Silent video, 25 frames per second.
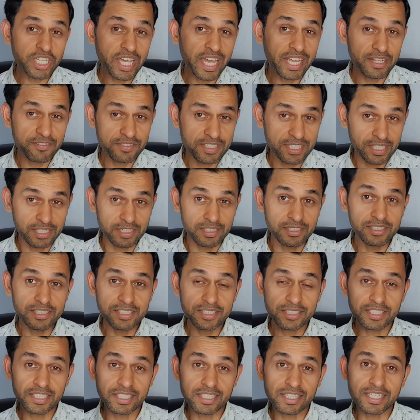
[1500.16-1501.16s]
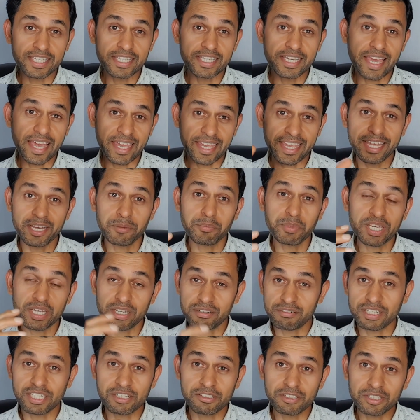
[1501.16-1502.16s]
those kind of skills in the
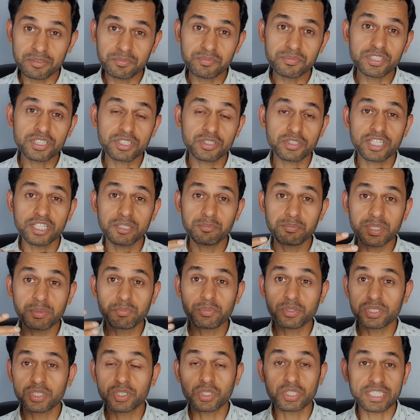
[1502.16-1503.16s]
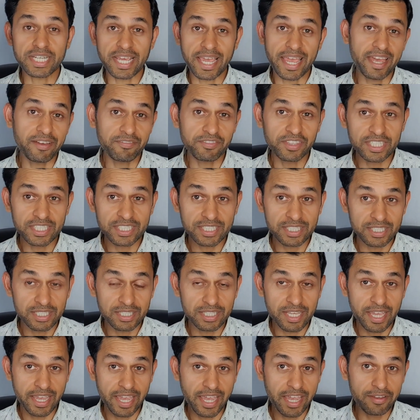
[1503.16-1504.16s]
academic curriculum so that people don't have
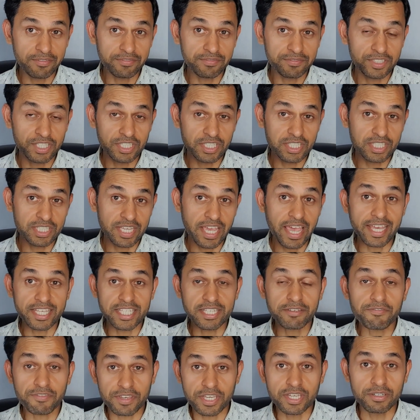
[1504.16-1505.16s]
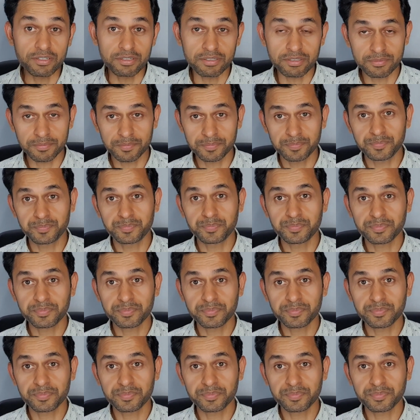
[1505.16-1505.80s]
this as a fear?